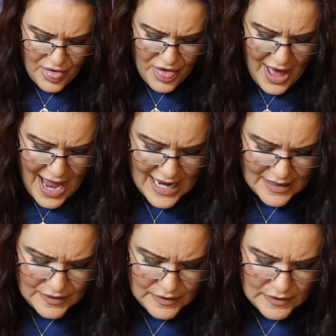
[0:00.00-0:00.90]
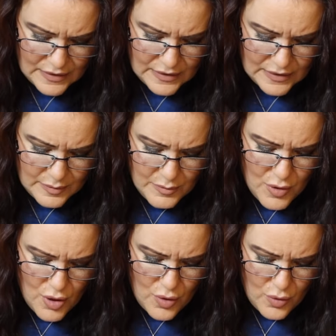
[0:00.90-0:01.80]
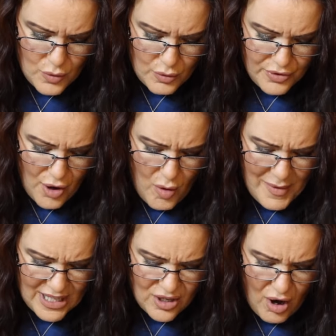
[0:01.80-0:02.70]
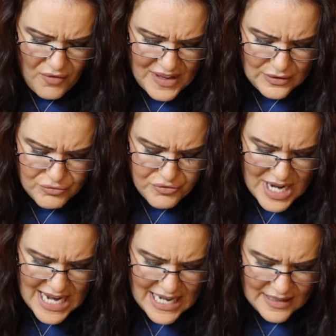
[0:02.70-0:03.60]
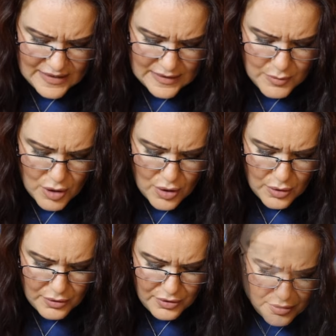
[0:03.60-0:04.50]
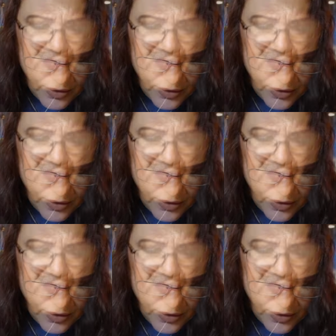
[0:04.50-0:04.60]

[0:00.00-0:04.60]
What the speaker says: That is smooth. Oh my God, that's really smooth.